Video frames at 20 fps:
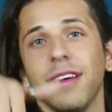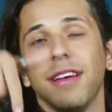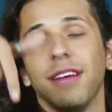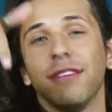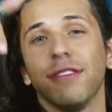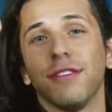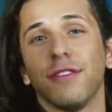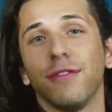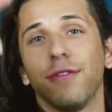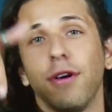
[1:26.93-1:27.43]

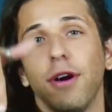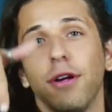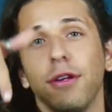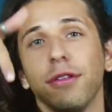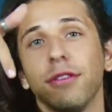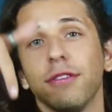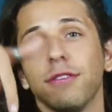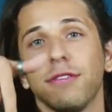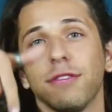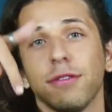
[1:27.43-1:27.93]
Just follow
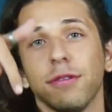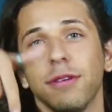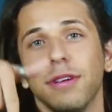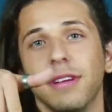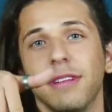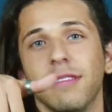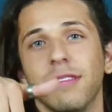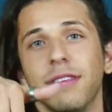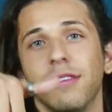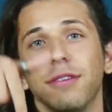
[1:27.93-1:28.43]
the
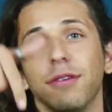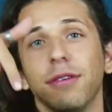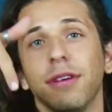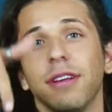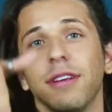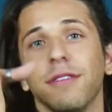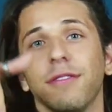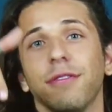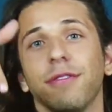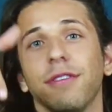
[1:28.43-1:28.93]
screens and you'll
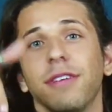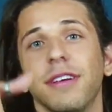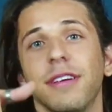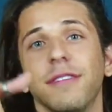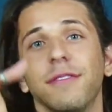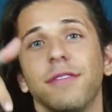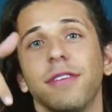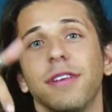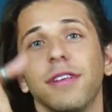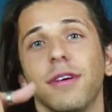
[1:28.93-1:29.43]
get a free
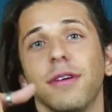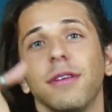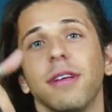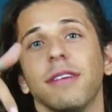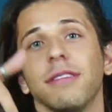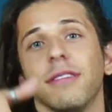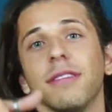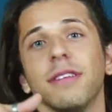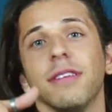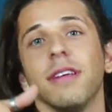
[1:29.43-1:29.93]
video
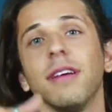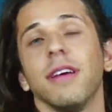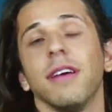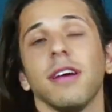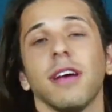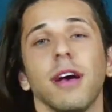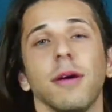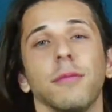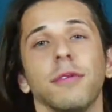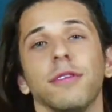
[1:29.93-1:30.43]
lesson
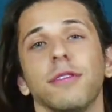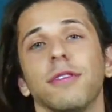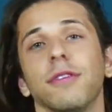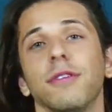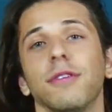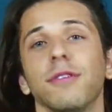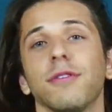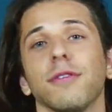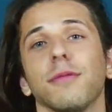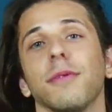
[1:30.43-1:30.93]
coming to
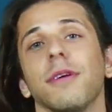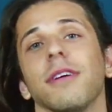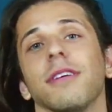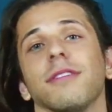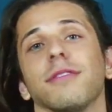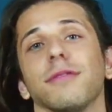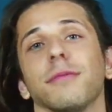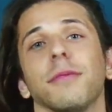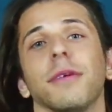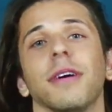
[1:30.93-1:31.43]
you from
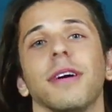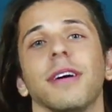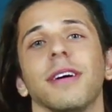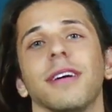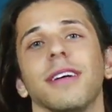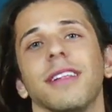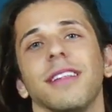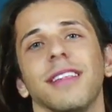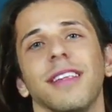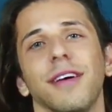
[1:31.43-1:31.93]
us from
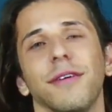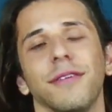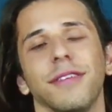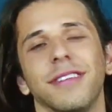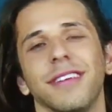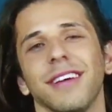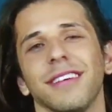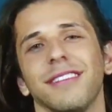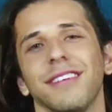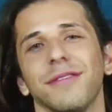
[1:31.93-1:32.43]

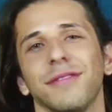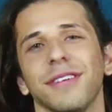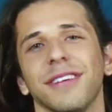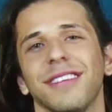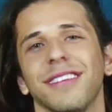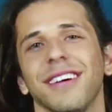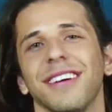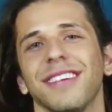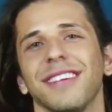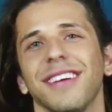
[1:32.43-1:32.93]

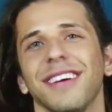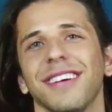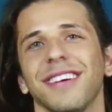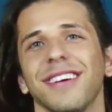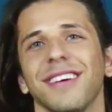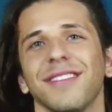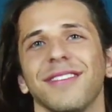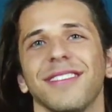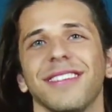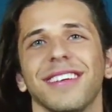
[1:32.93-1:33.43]

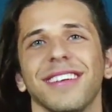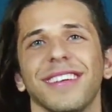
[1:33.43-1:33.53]
NextLevelGuitar.com.